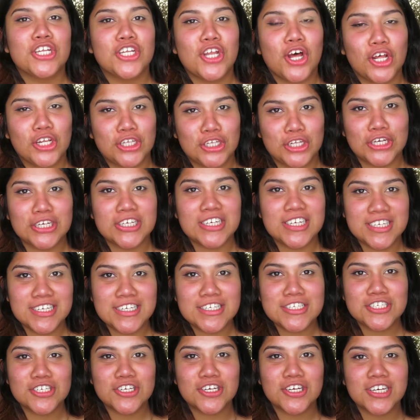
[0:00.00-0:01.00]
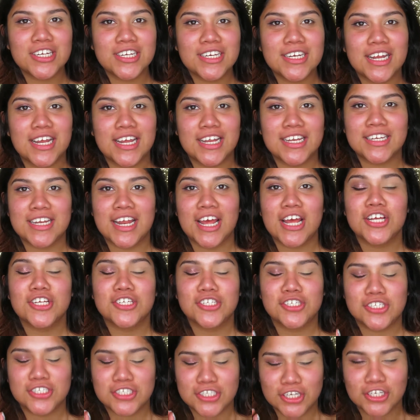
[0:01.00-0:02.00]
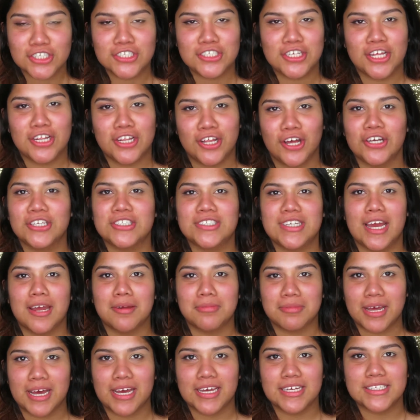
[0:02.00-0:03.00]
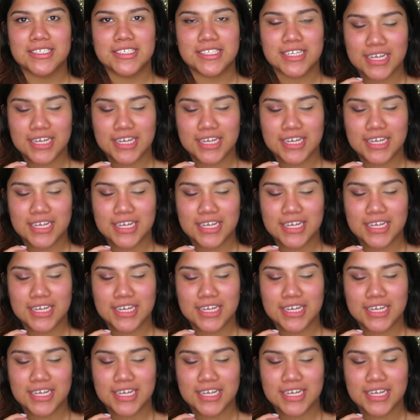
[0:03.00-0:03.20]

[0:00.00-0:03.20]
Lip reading: not looked this good in such a long time, guys.